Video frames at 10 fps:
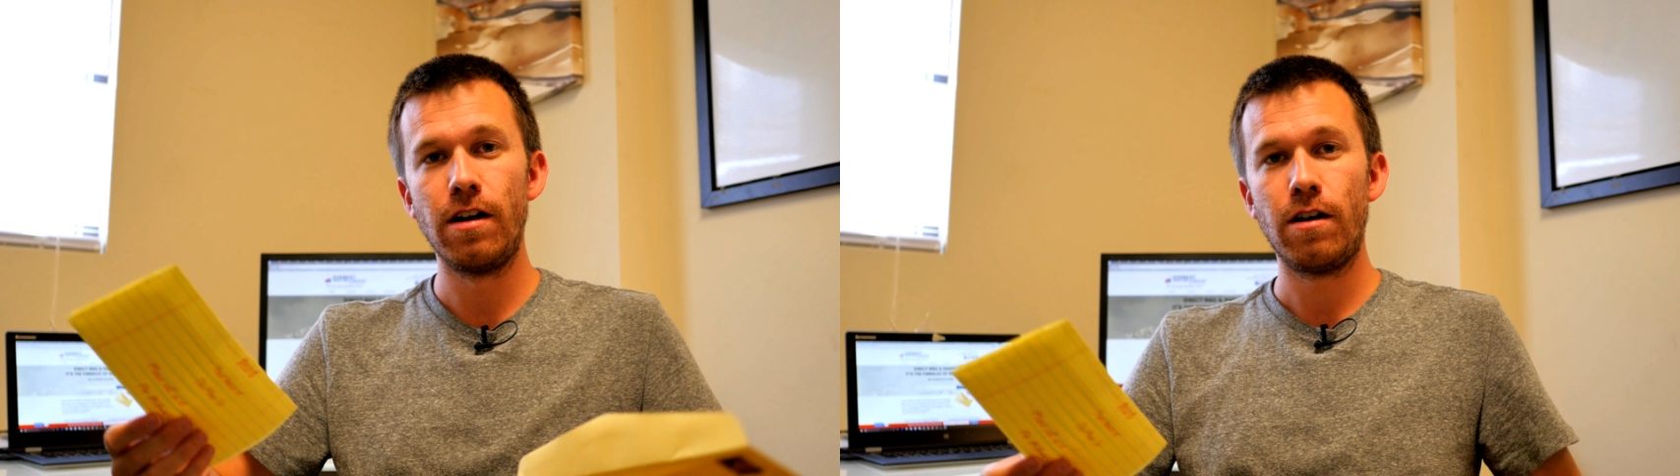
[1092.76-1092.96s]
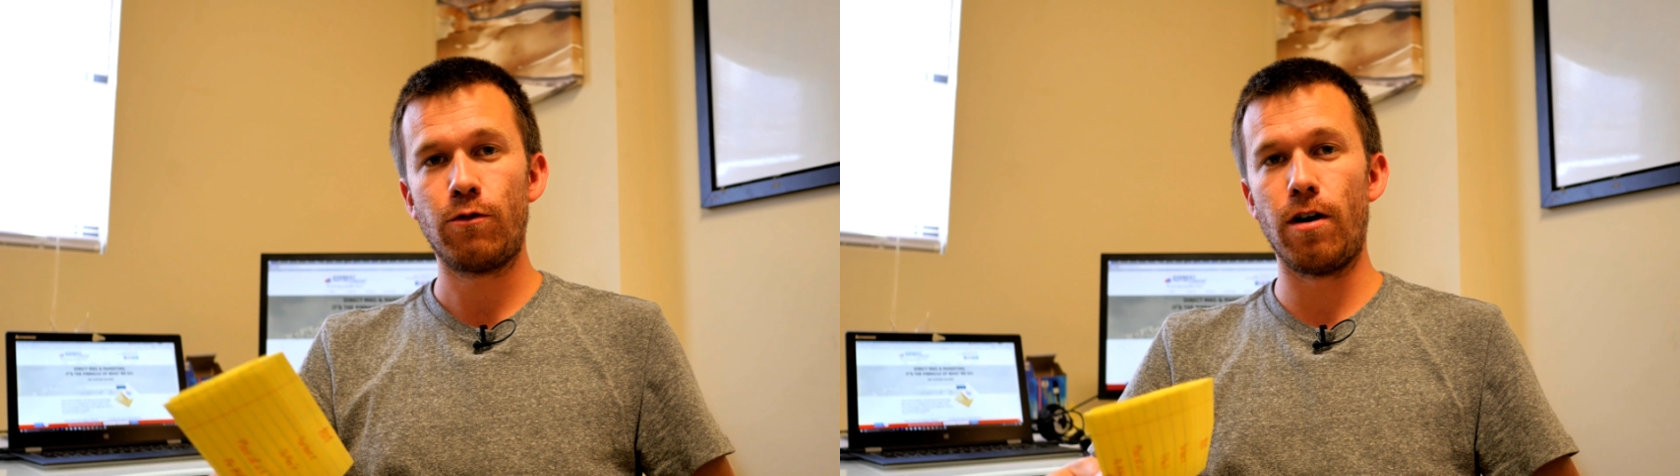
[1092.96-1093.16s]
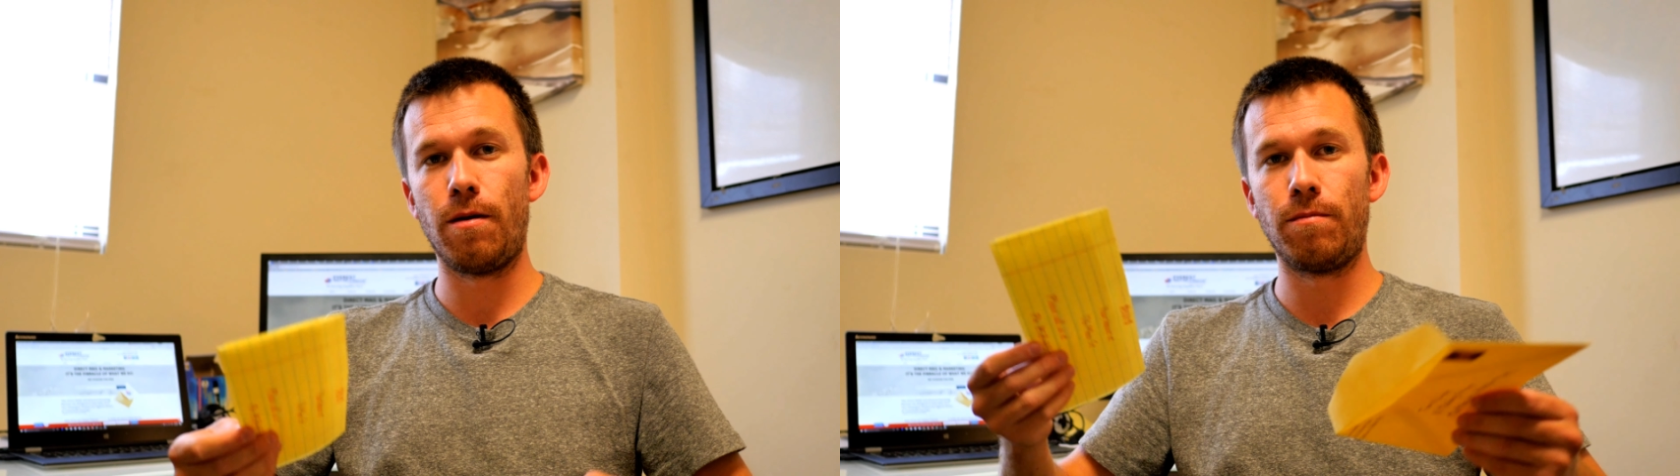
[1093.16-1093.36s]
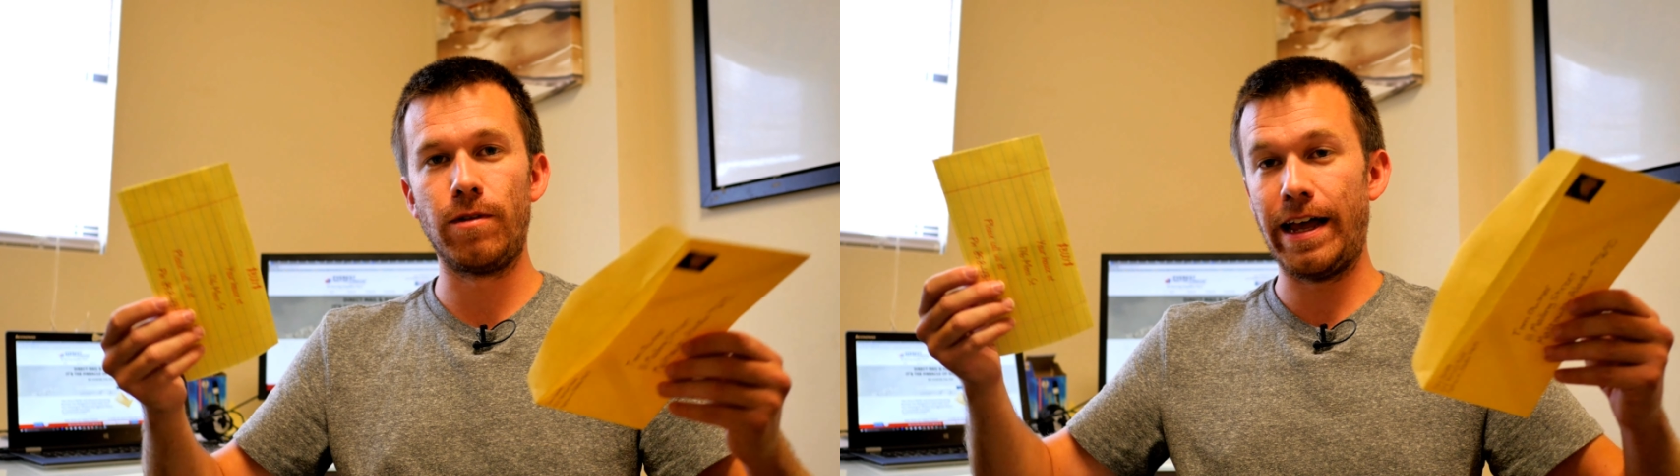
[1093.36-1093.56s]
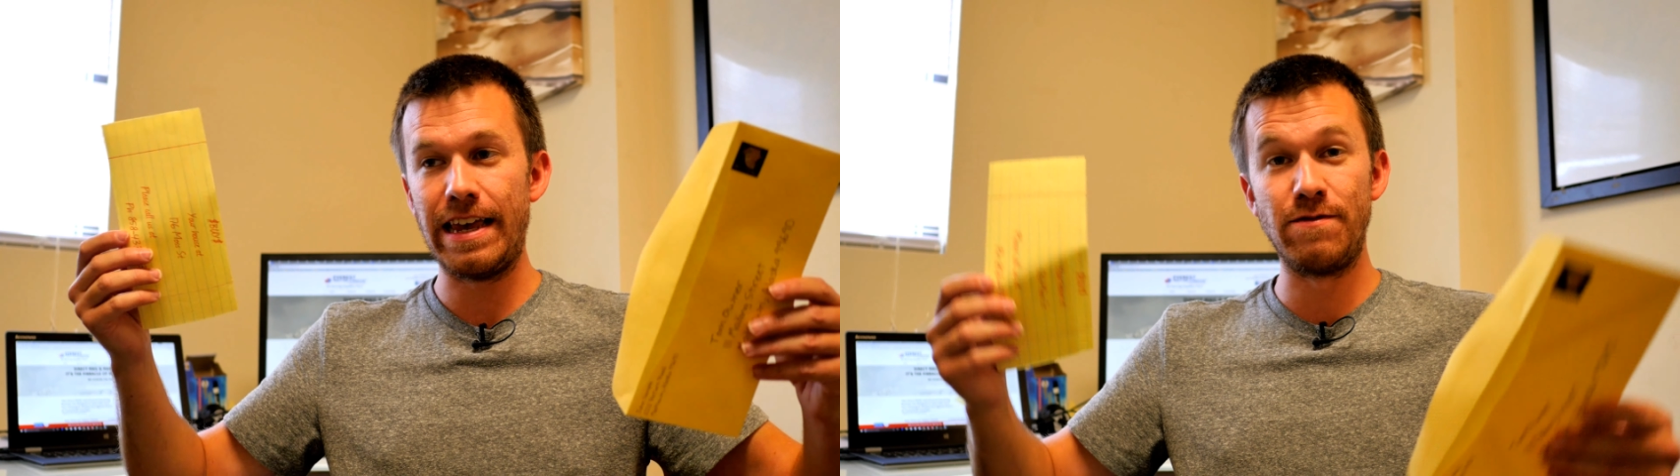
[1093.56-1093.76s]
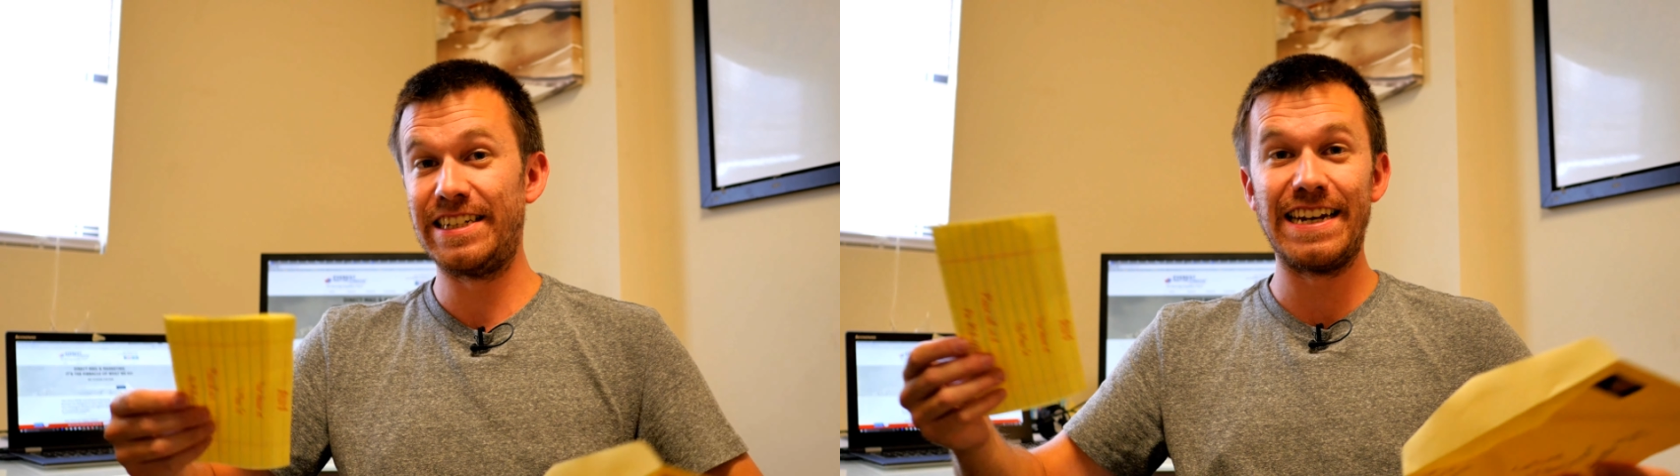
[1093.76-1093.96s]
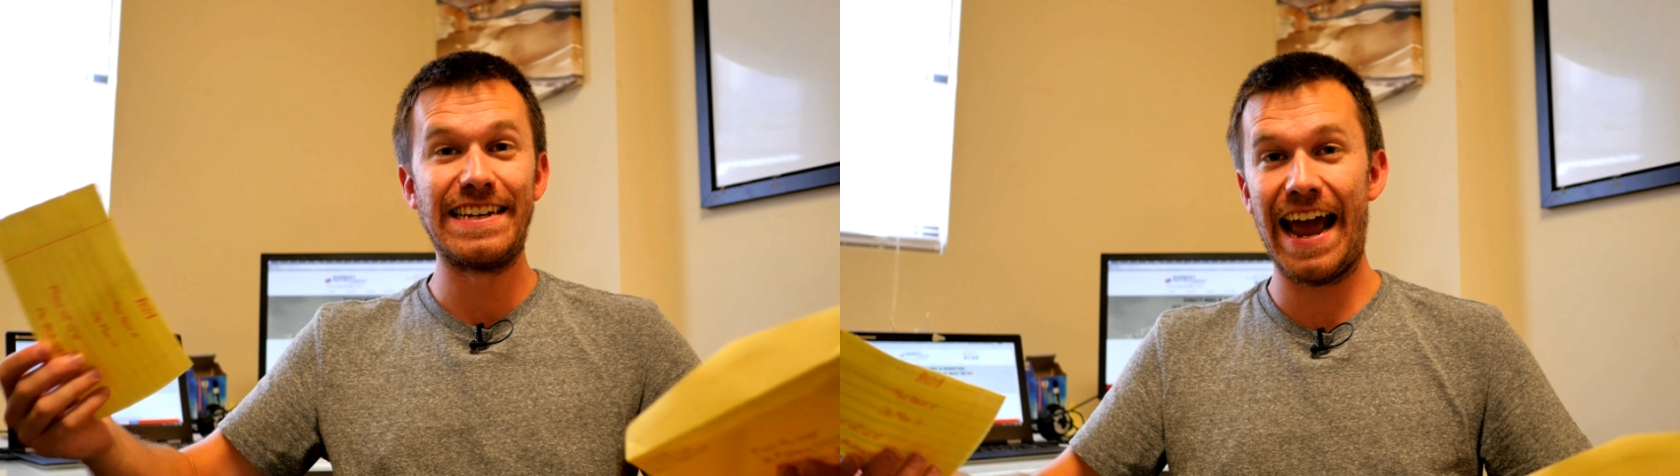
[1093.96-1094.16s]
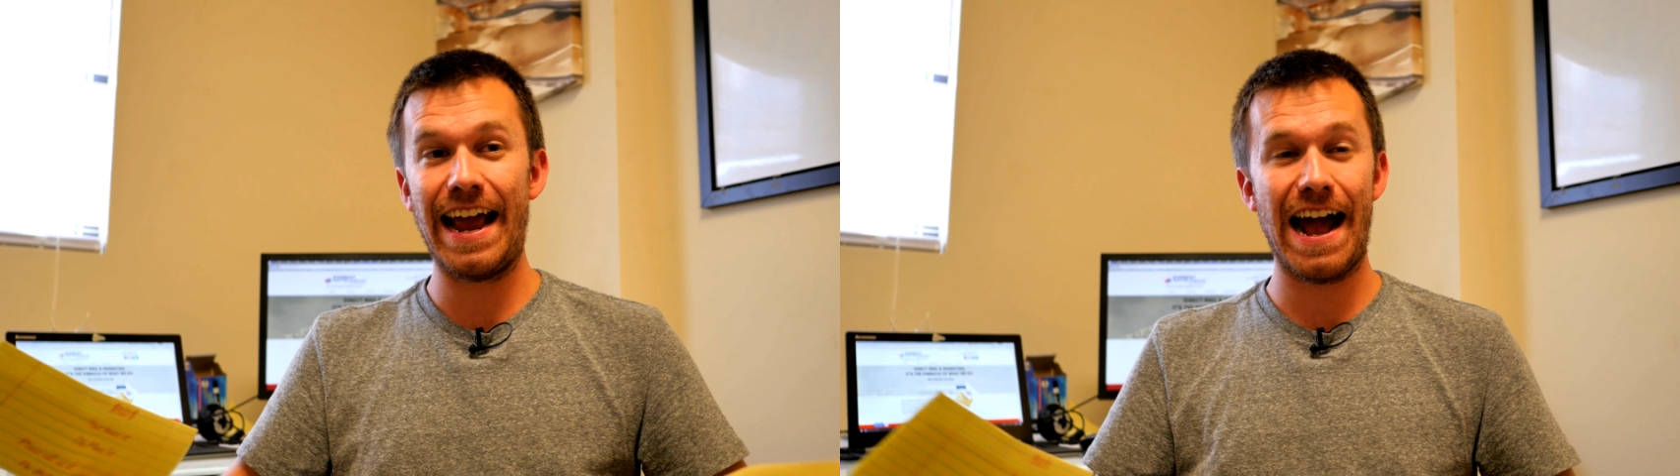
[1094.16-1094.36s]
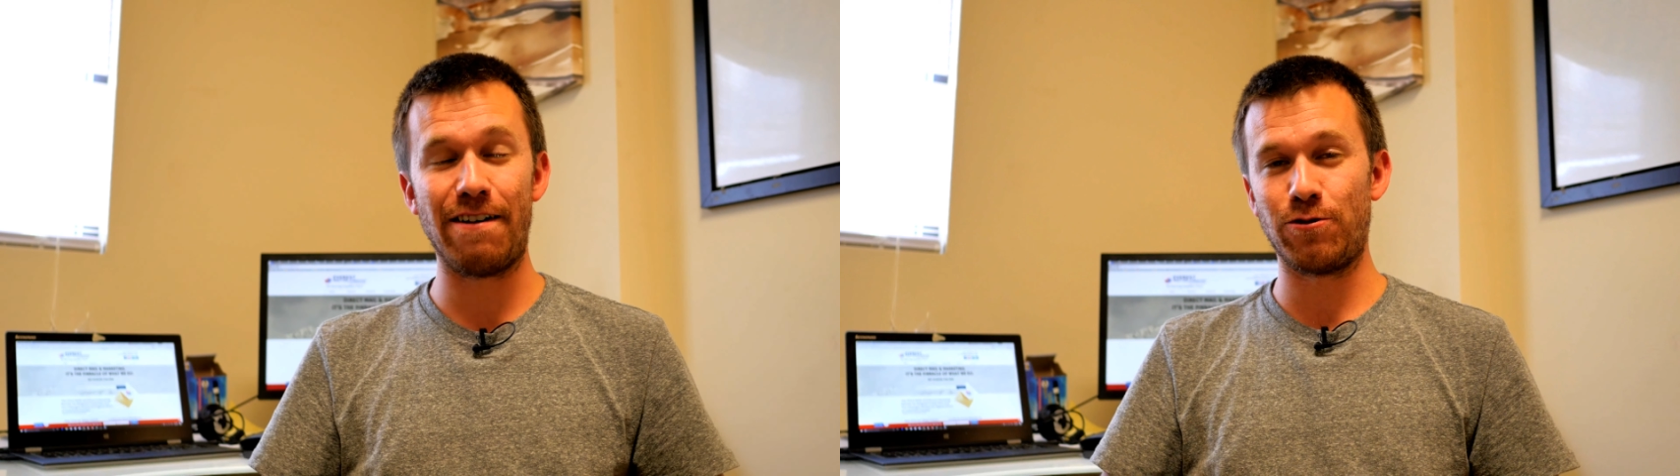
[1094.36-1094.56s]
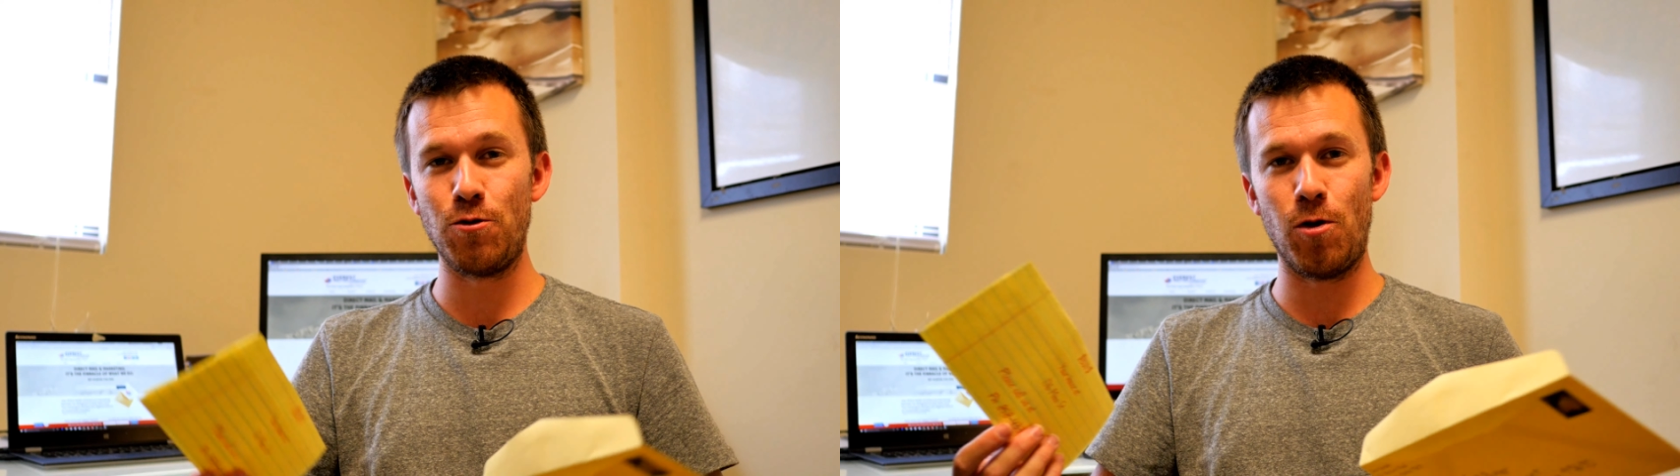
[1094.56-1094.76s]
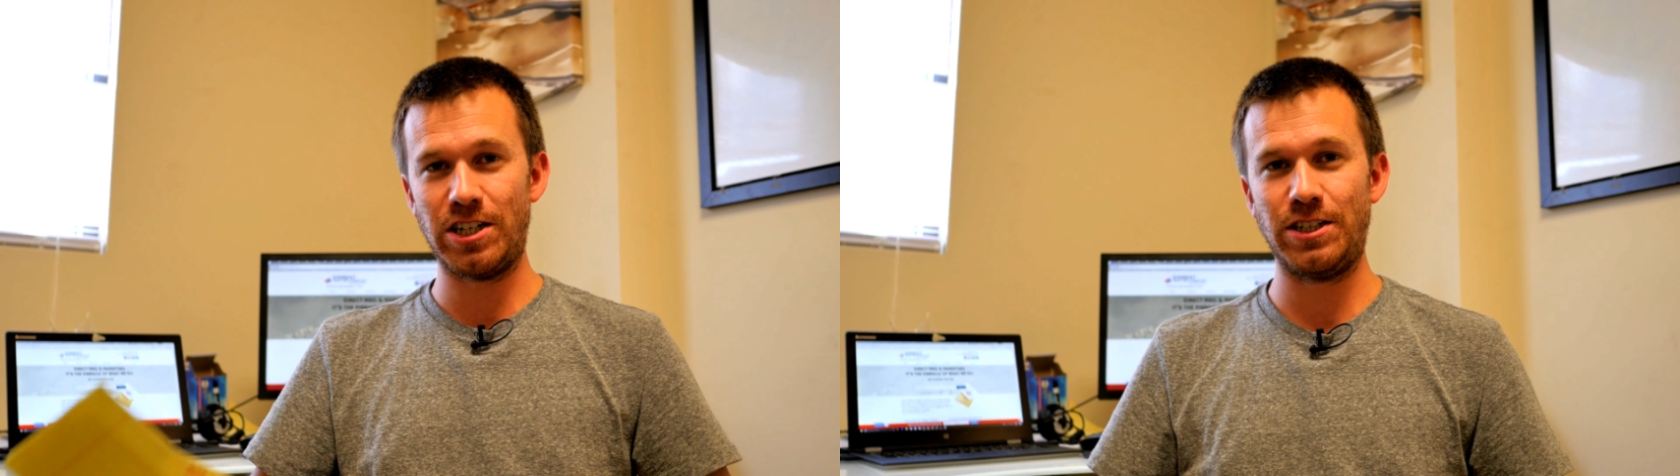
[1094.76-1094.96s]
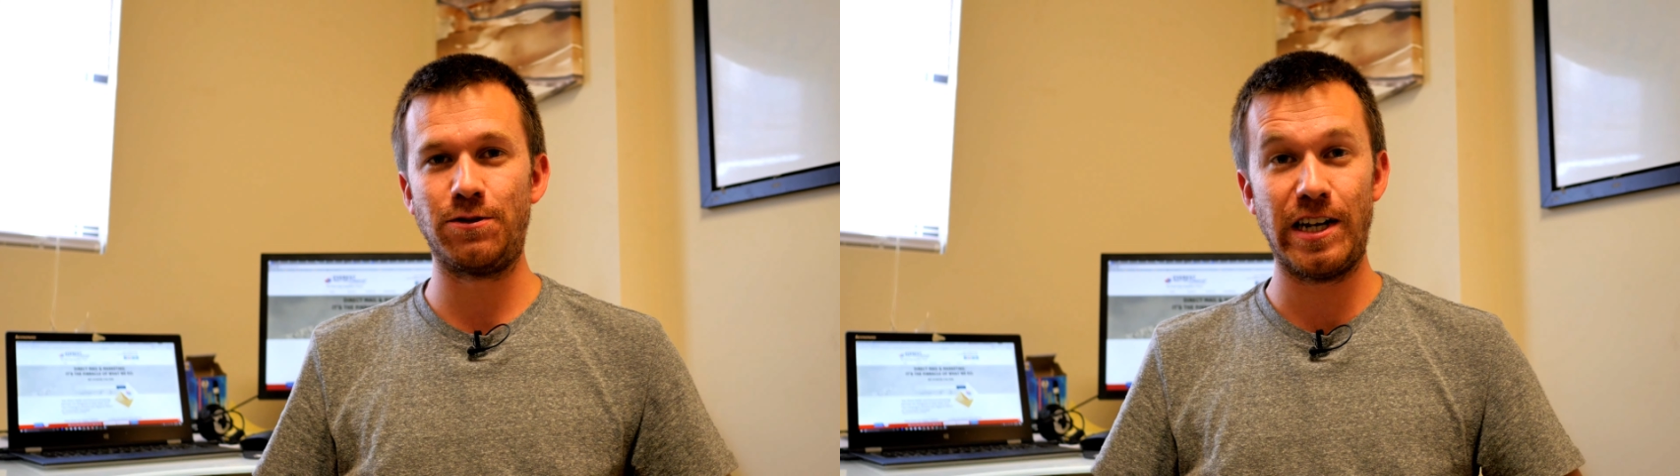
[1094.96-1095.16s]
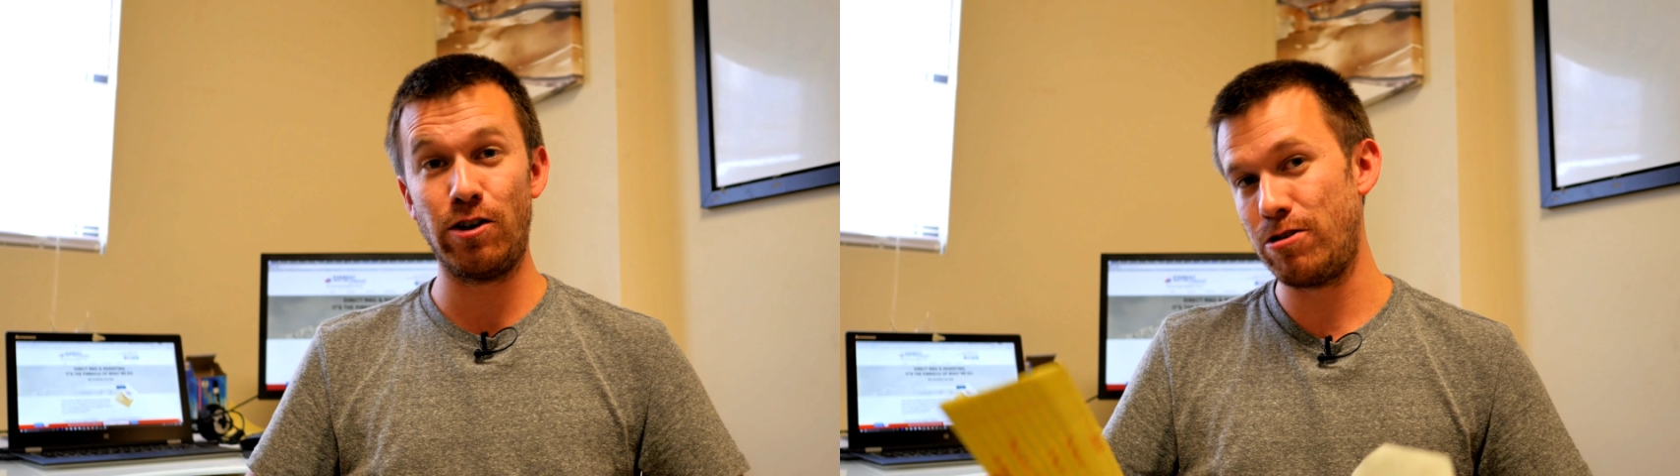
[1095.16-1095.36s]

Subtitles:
from, like, even today, after you watch this video,